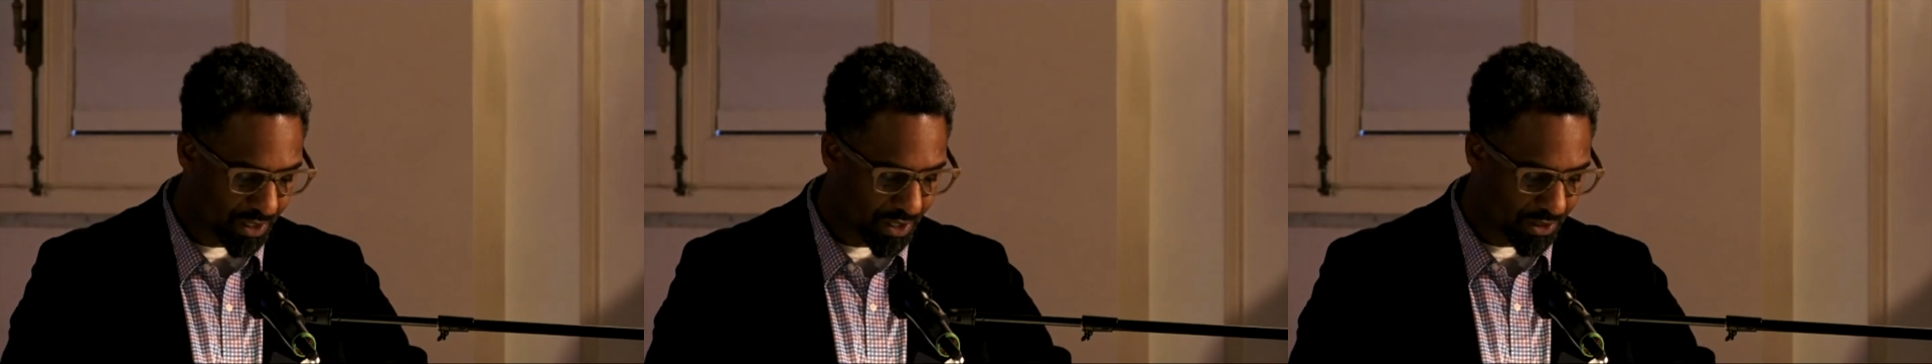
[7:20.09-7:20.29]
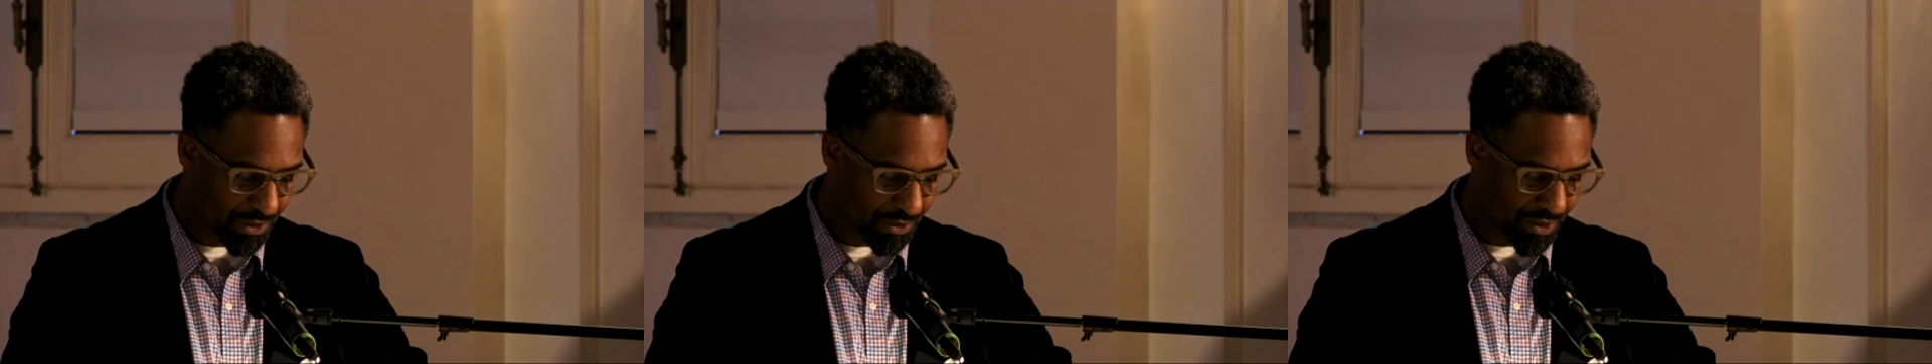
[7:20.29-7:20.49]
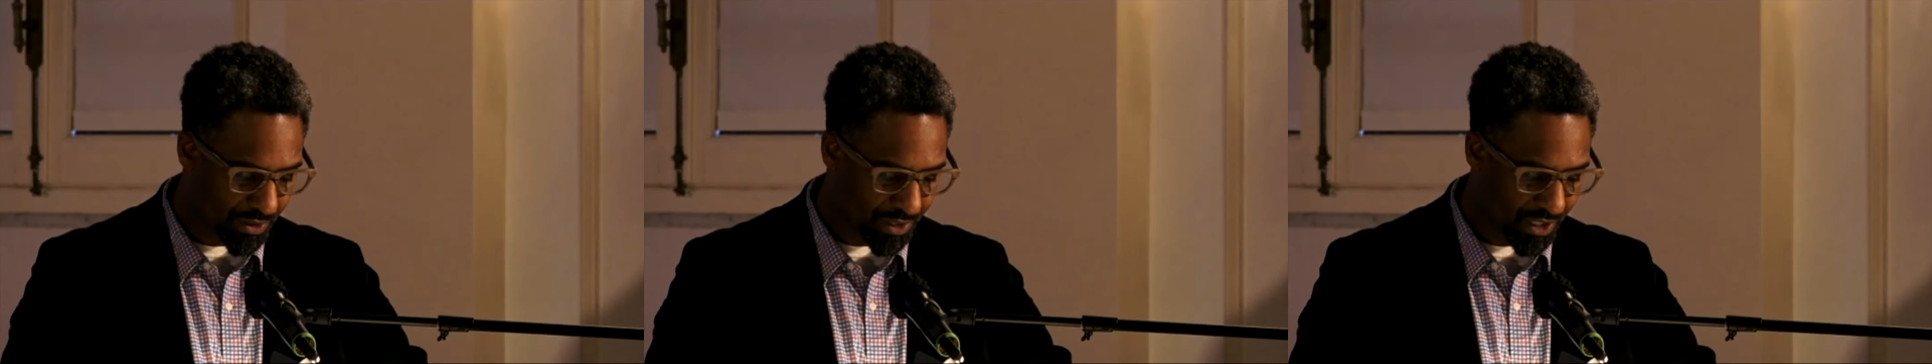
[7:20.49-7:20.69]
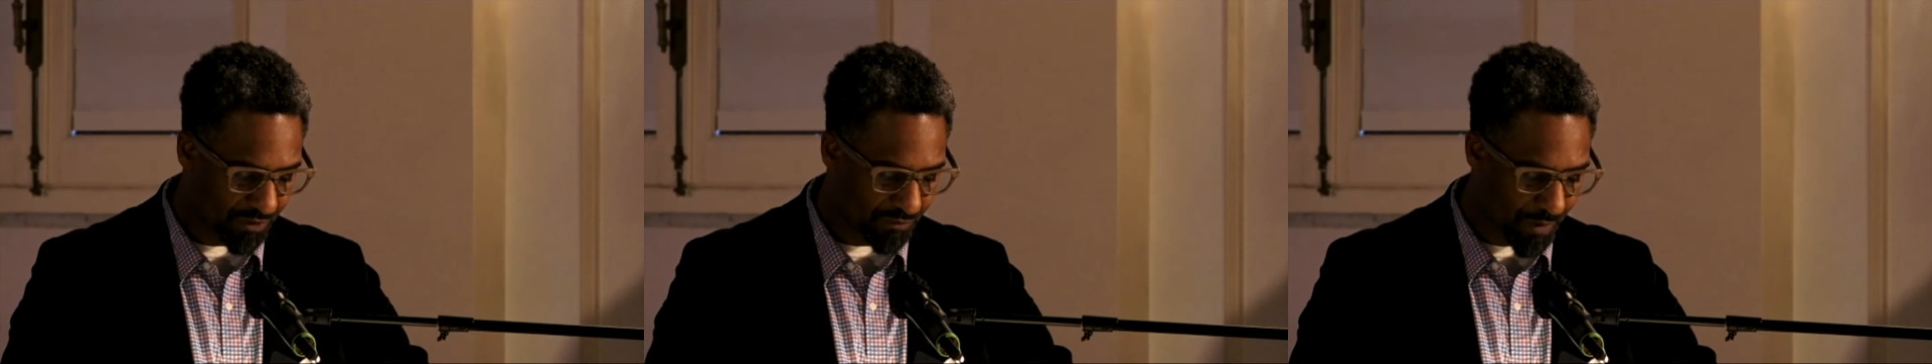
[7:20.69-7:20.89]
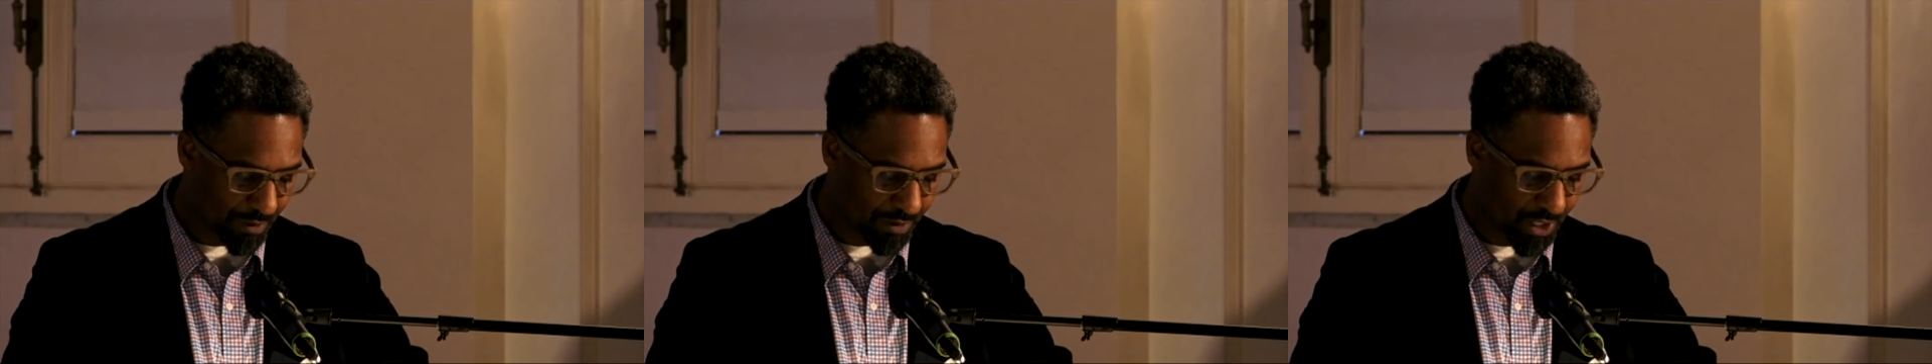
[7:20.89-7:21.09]
during these
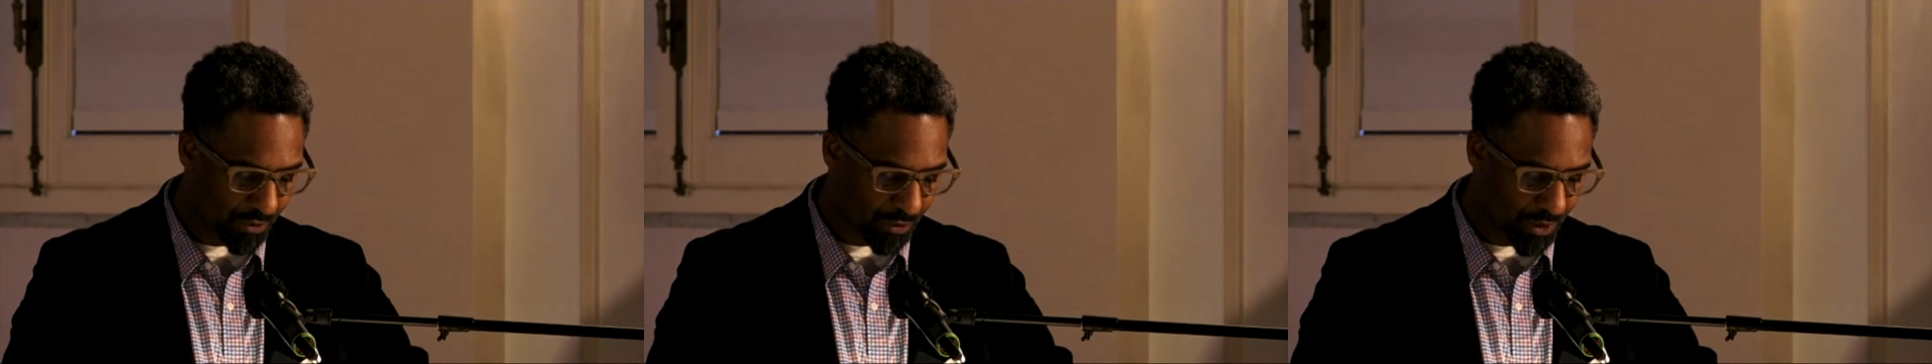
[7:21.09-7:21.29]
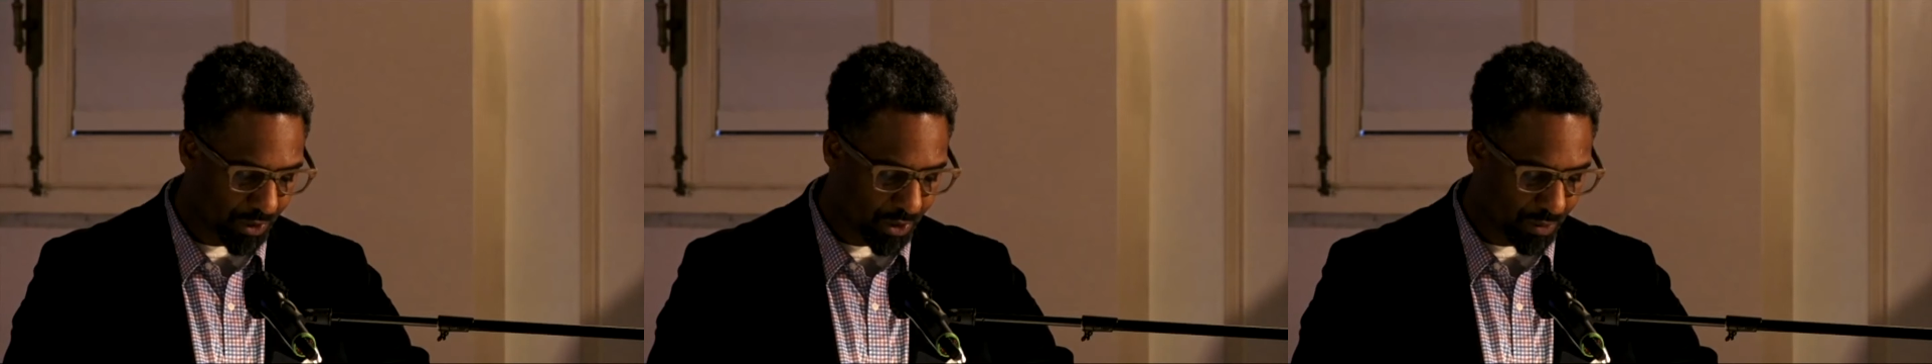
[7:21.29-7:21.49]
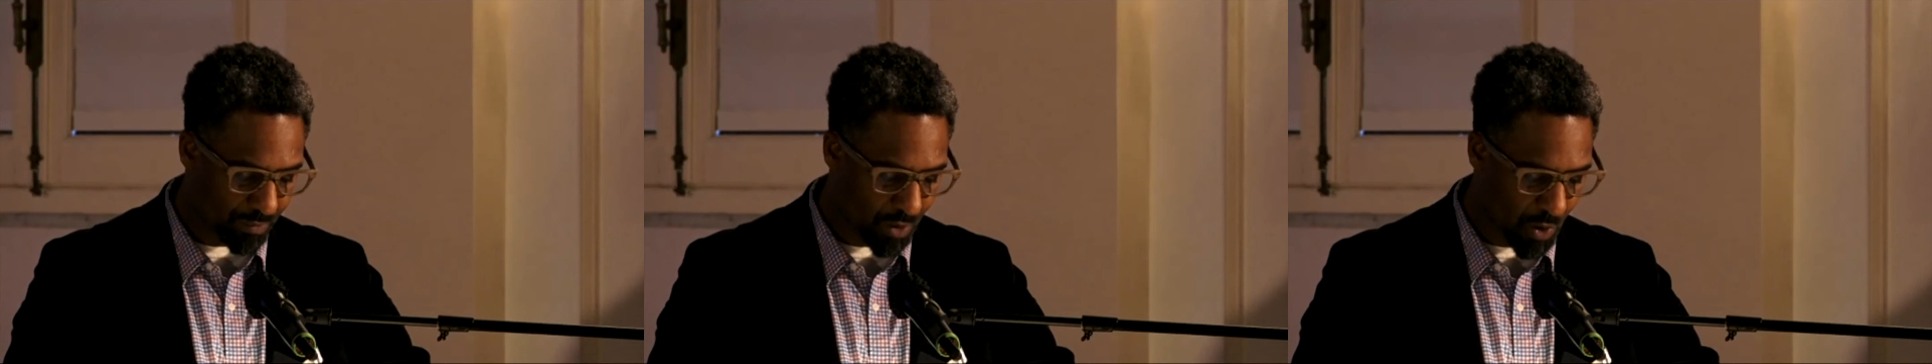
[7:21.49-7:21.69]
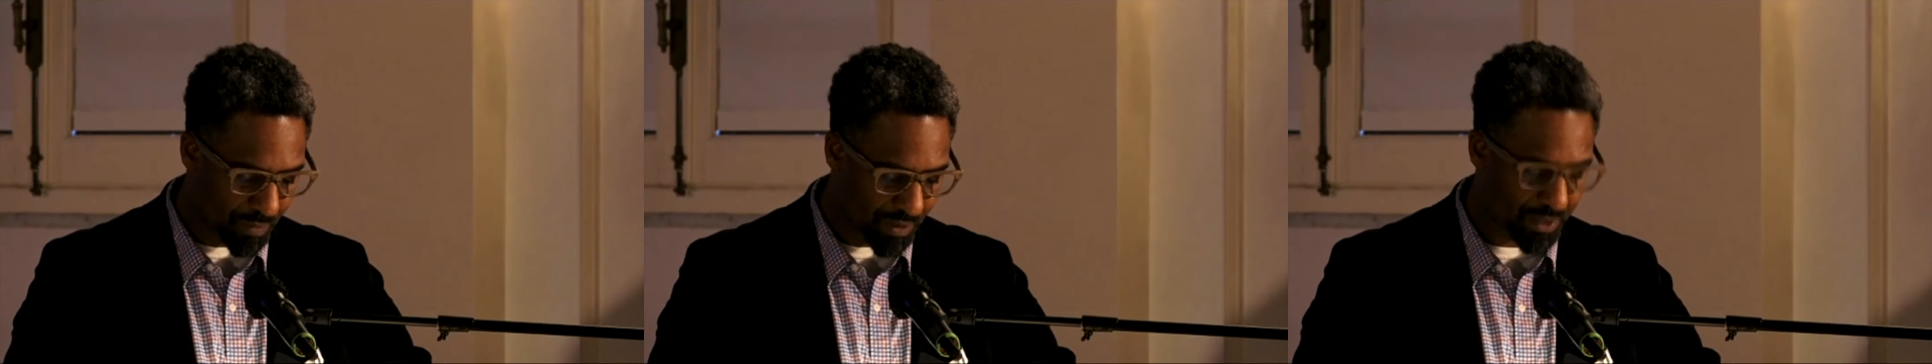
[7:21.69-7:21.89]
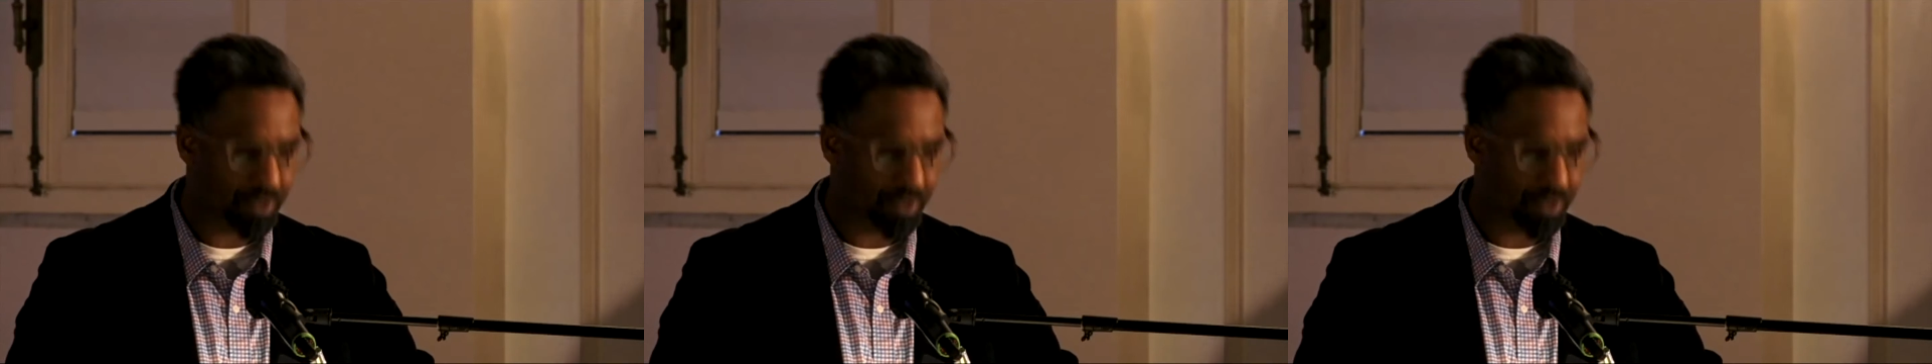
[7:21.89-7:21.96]
very critical moments.